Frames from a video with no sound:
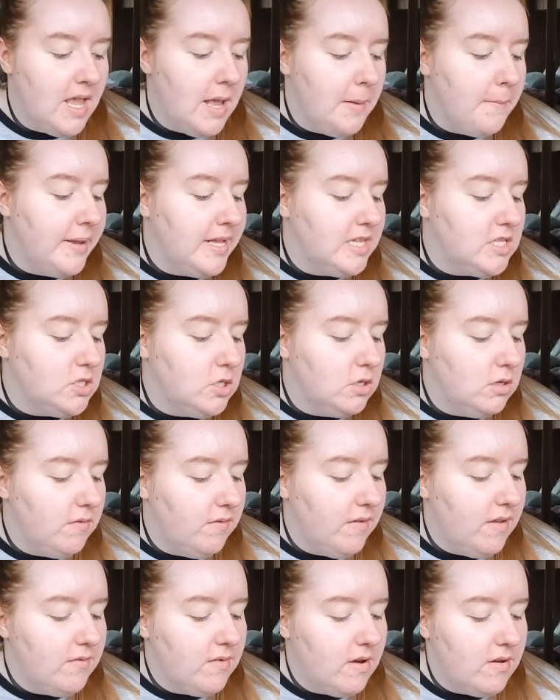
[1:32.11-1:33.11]
My two
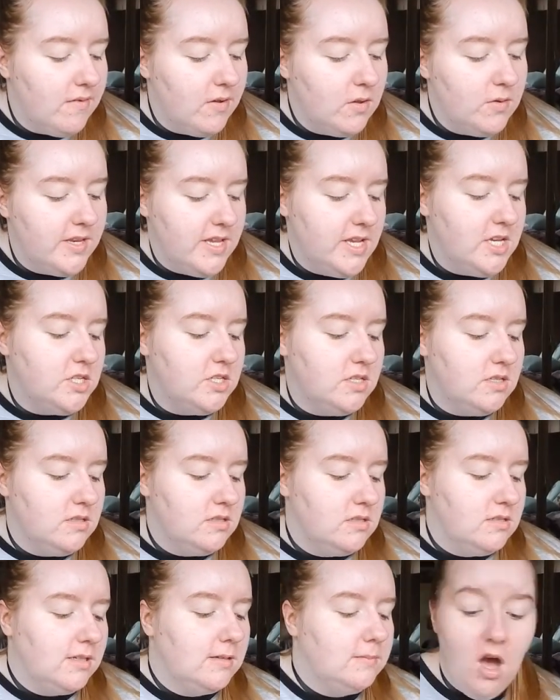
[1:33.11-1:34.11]
favourite
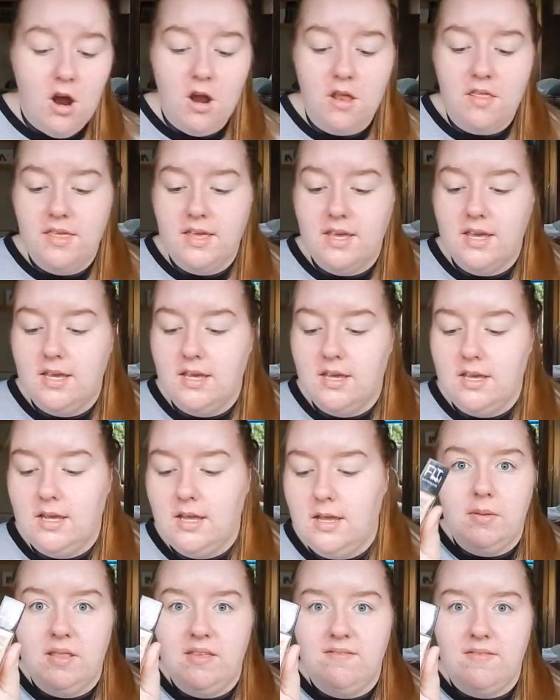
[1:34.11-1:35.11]
foundations are the
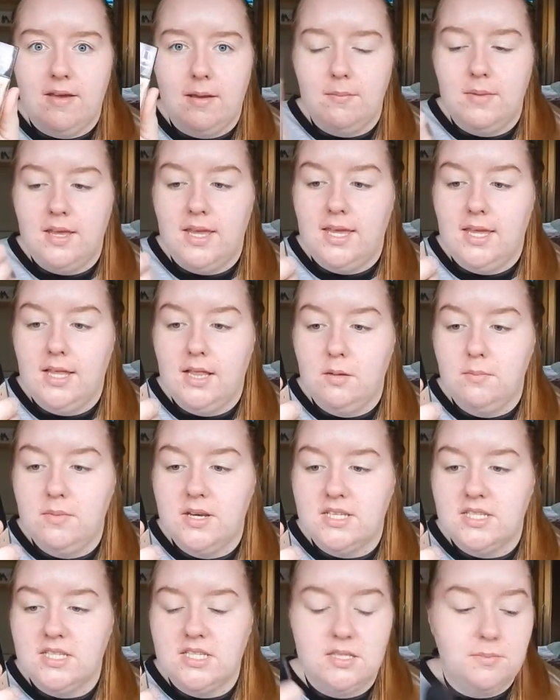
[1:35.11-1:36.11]
Maybelline Fit Me
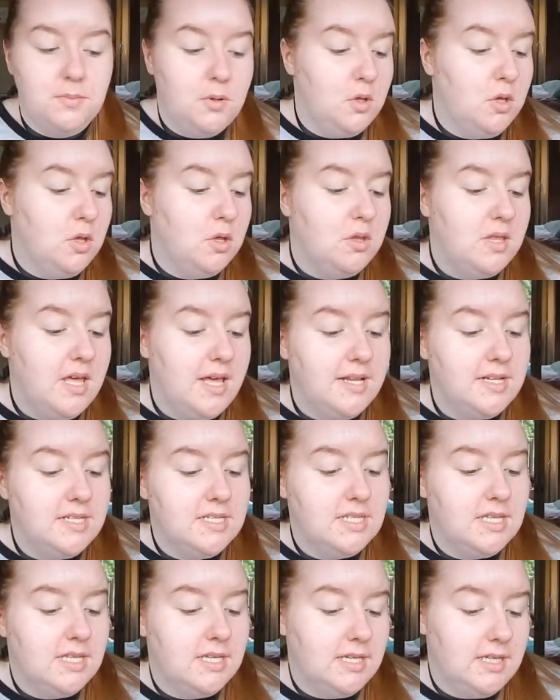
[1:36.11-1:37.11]
Luminous and Smooth and
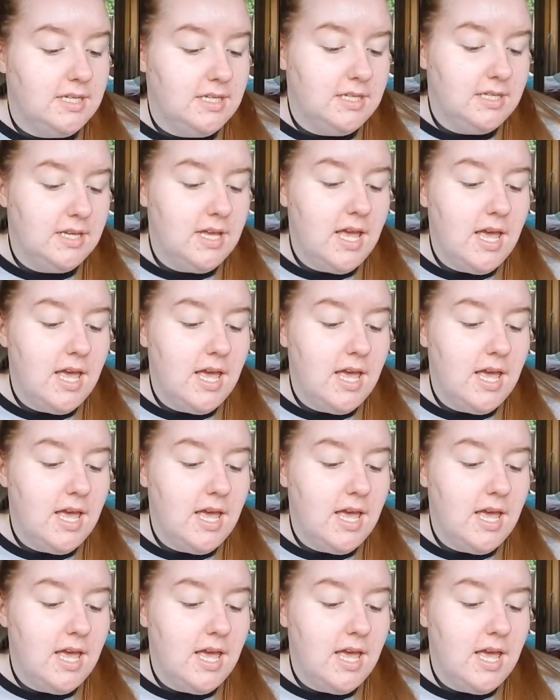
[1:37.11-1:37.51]
the